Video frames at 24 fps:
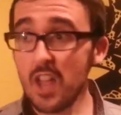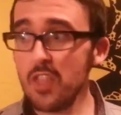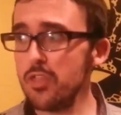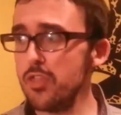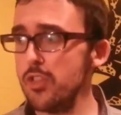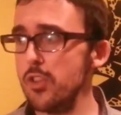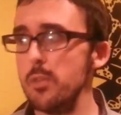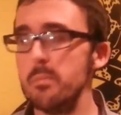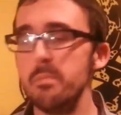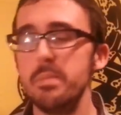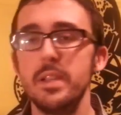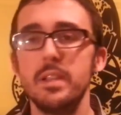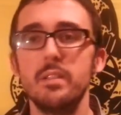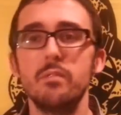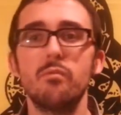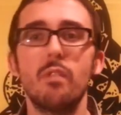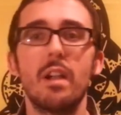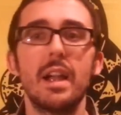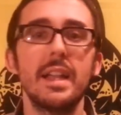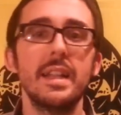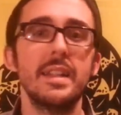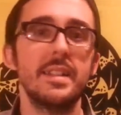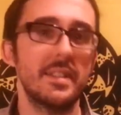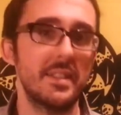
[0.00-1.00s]
There'd be
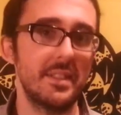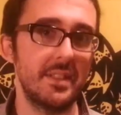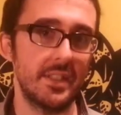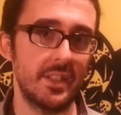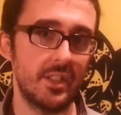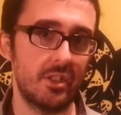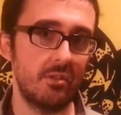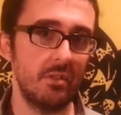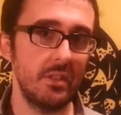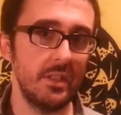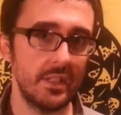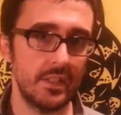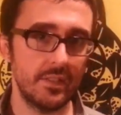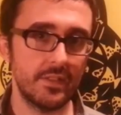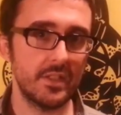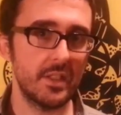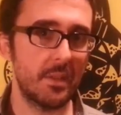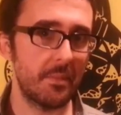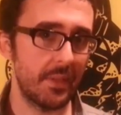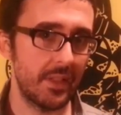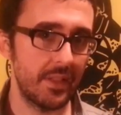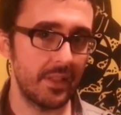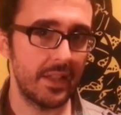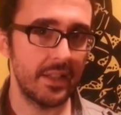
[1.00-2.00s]
riots in the streets if
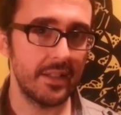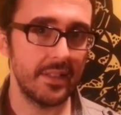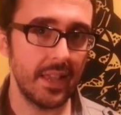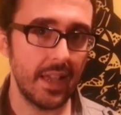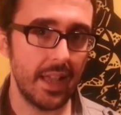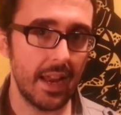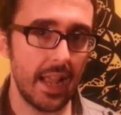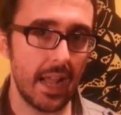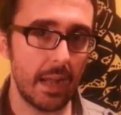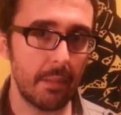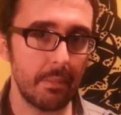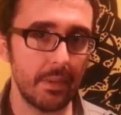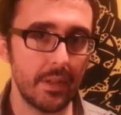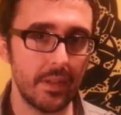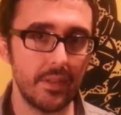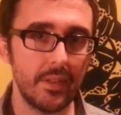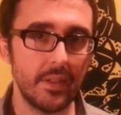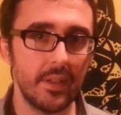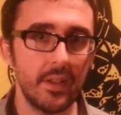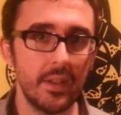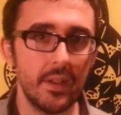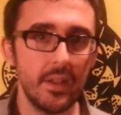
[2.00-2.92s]
something like that happened.